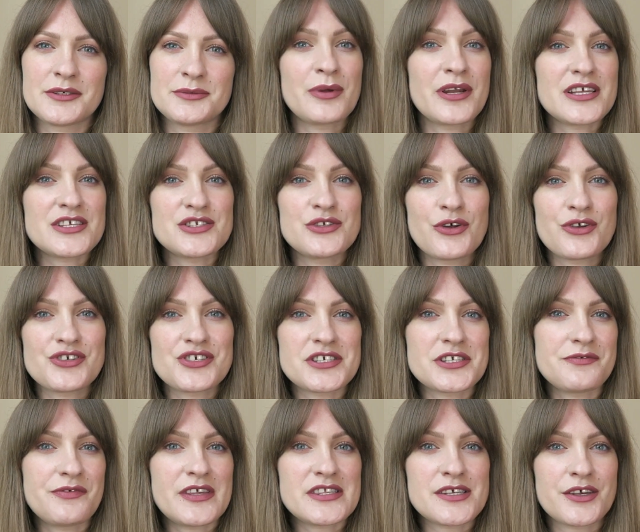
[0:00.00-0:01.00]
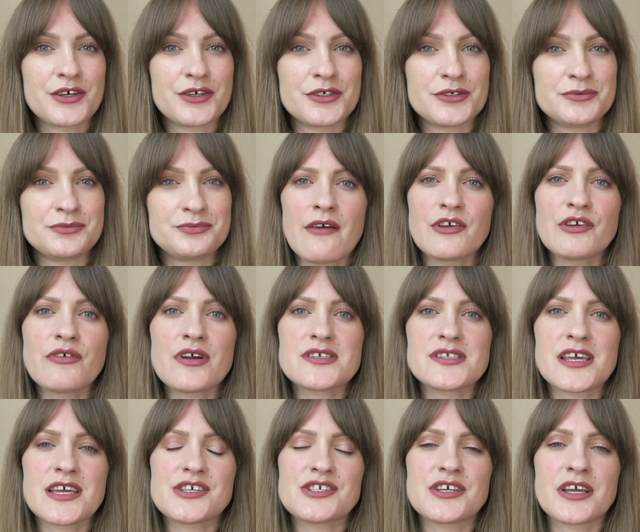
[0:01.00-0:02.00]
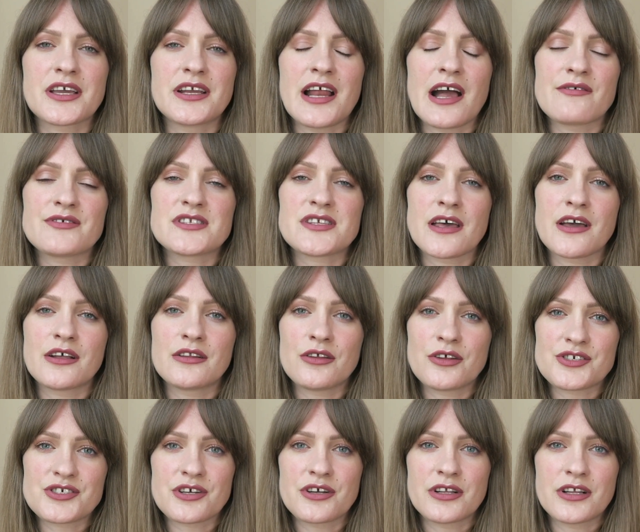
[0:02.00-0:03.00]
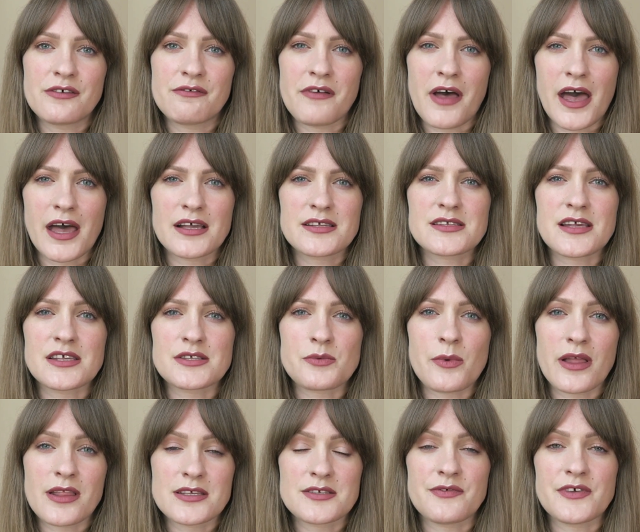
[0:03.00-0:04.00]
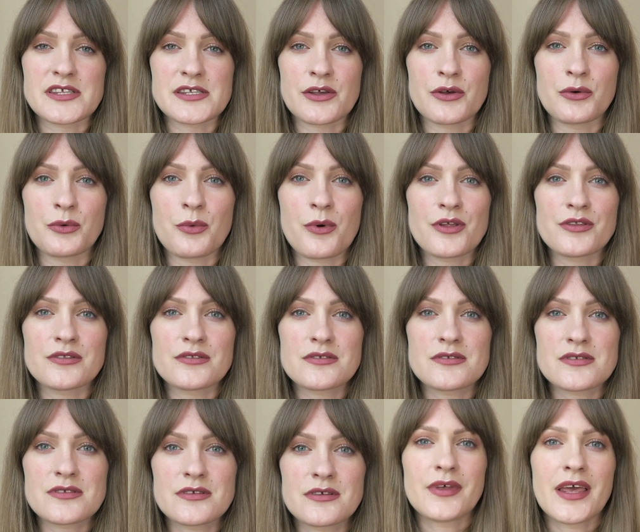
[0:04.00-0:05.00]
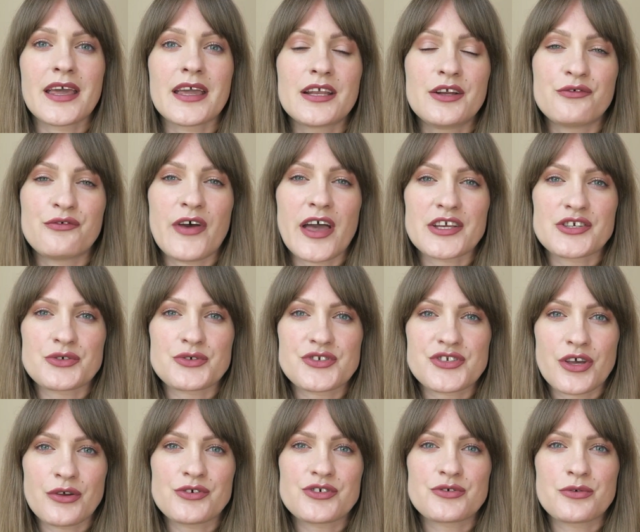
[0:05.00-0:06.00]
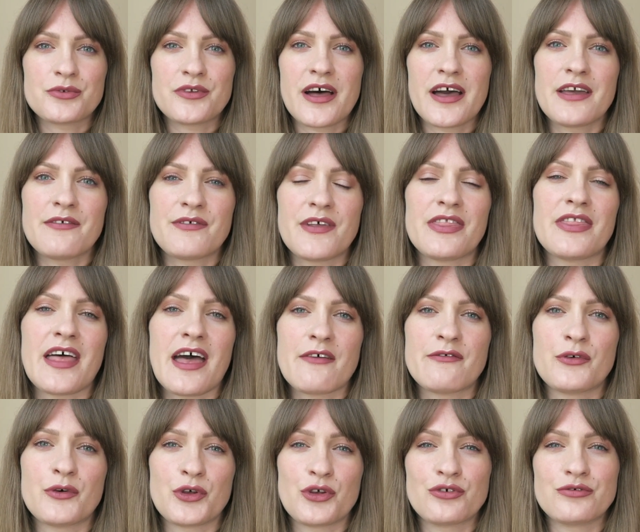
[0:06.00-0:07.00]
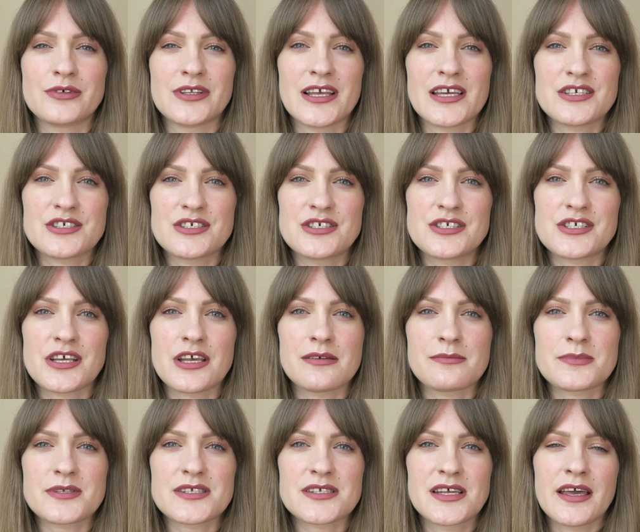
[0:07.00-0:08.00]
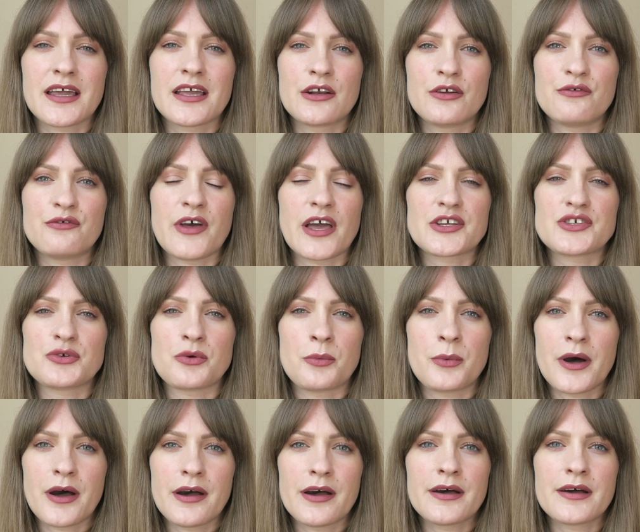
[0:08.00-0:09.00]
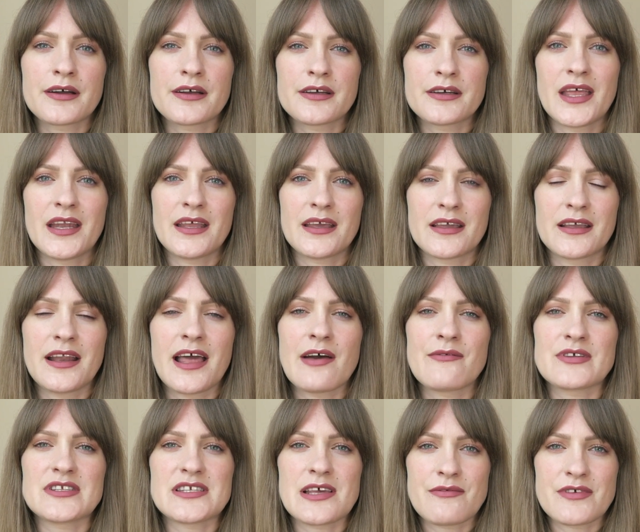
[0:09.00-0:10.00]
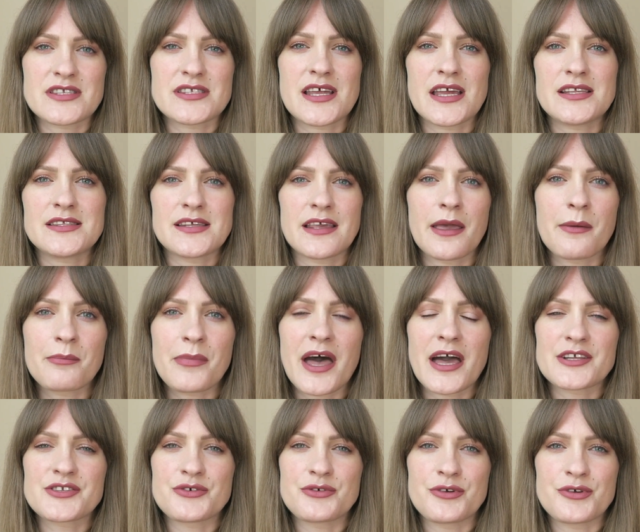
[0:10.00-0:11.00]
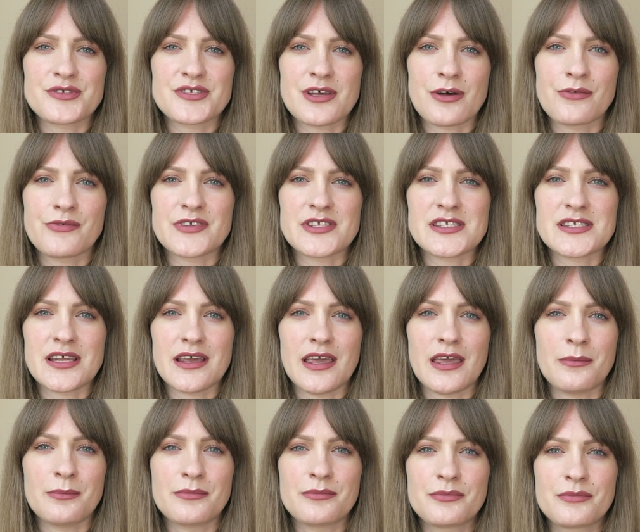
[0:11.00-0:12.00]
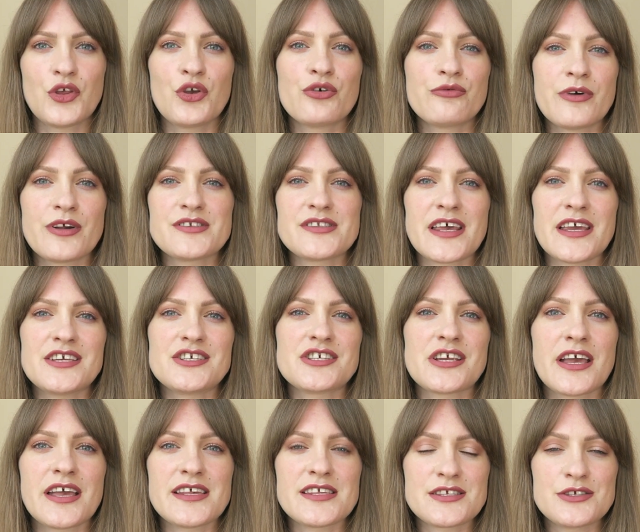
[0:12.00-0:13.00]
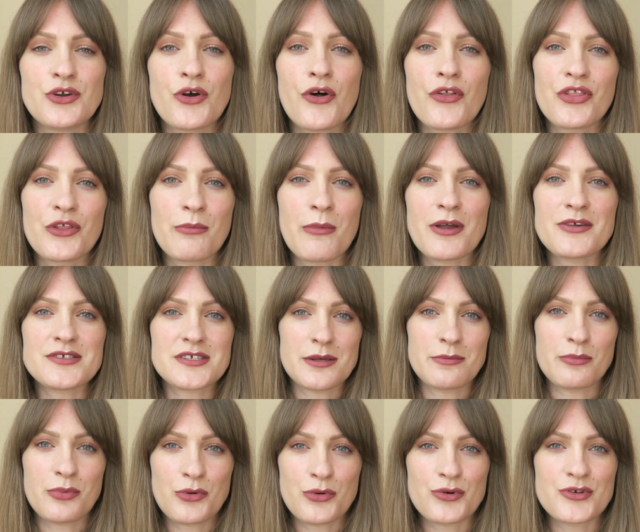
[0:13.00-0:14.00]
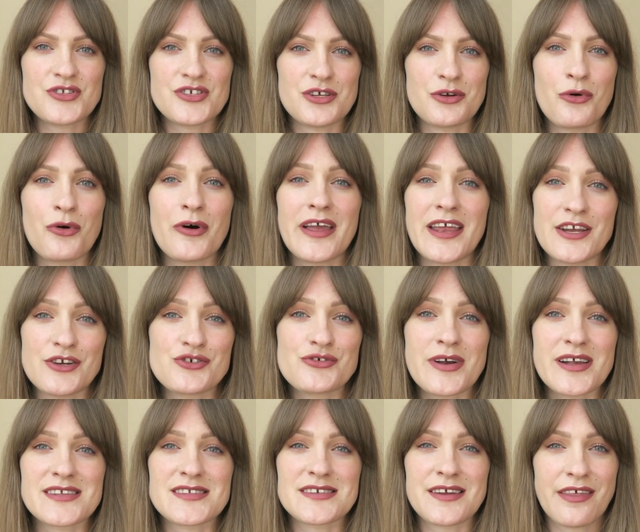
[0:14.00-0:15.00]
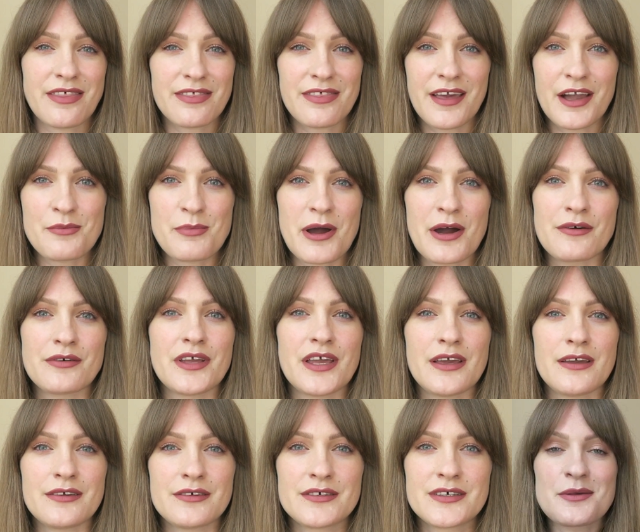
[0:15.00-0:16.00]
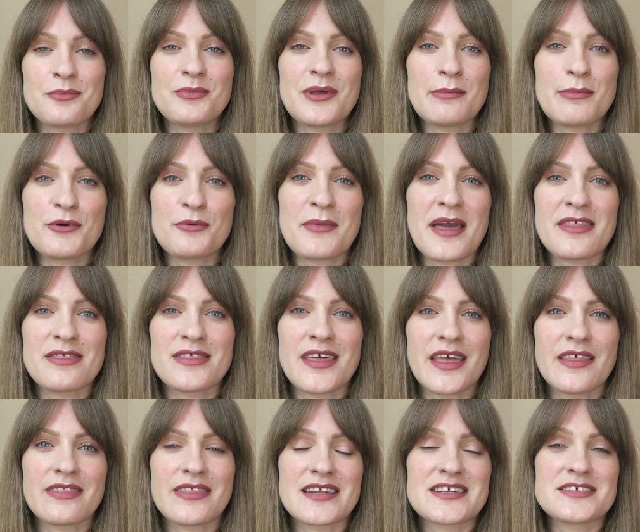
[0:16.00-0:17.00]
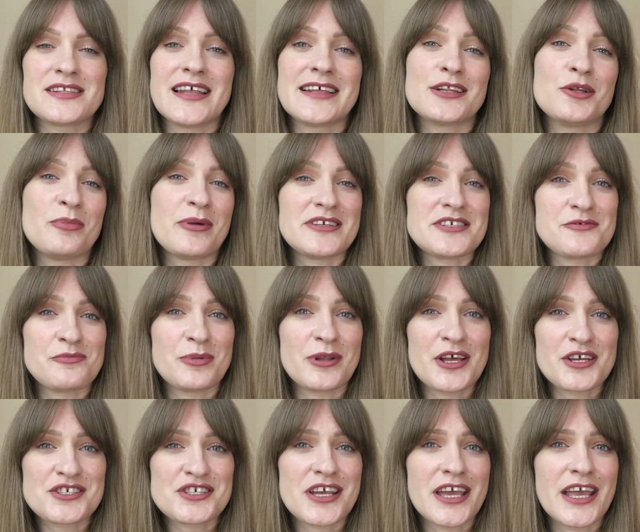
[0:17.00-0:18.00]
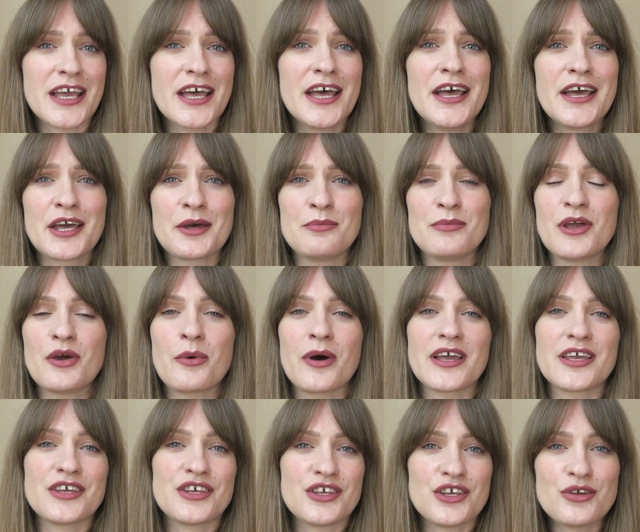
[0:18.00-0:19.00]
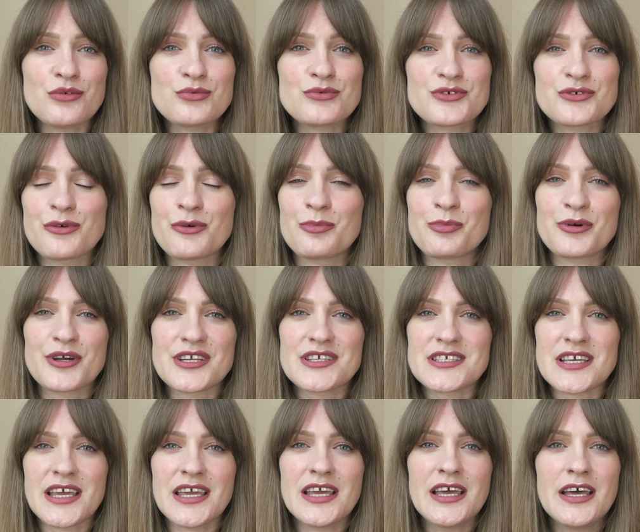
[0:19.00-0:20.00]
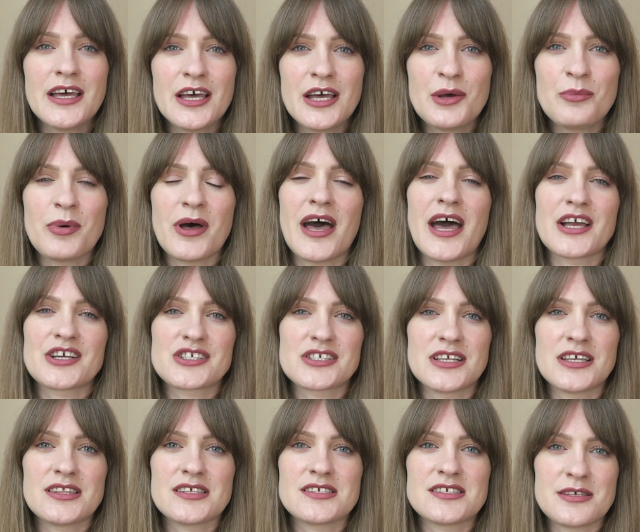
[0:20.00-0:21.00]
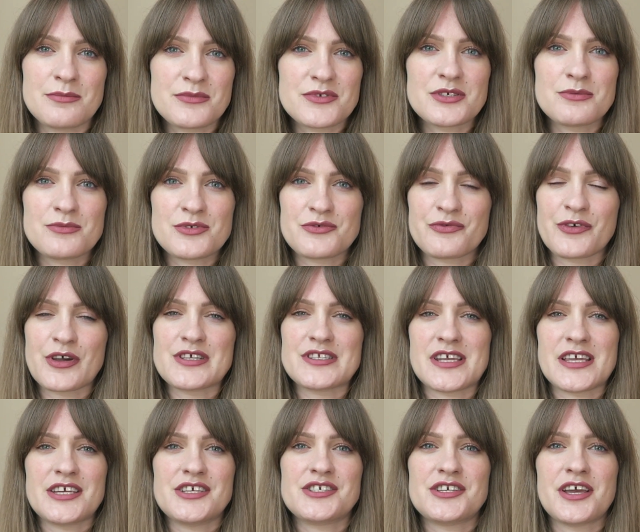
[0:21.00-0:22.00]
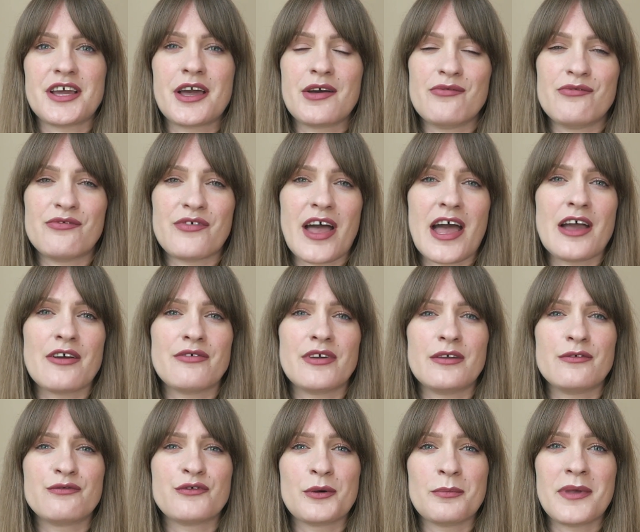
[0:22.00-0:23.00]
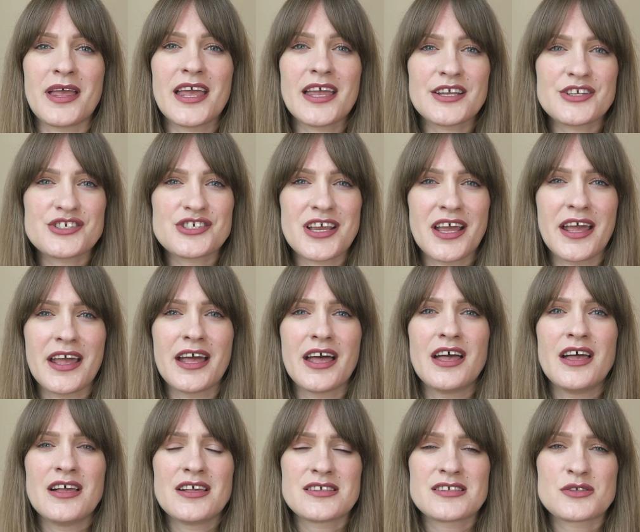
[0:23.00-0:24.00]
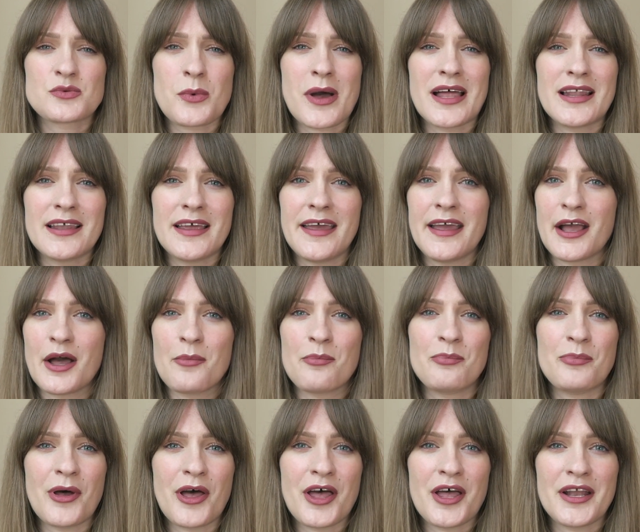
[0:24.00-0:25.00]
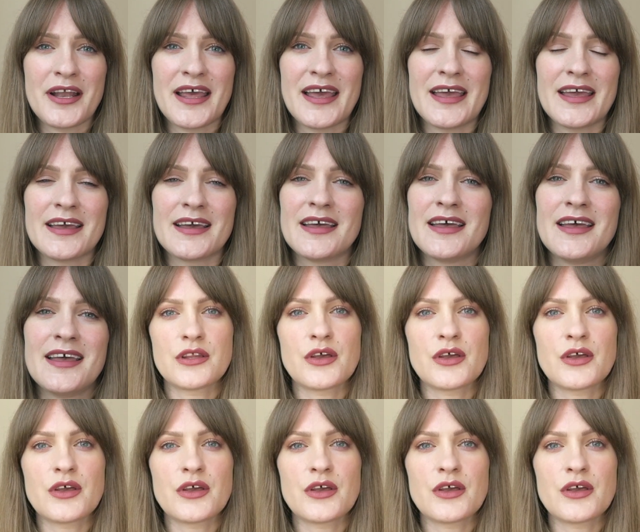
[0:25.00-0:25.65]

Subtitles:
But it's not just physical. Having rosacea can have psychological effects as well as physical ones. It can affect your social life and therefore your relationships. It can affect your work, and it can have a devastating impact on your self-esteem. Your rosacea is not the most important or interesting thing about you. Some people may think that a little bit of blushing can be quite cute or pretty, but actually the symptoms of rosacea can vary from itching, swelling, burning.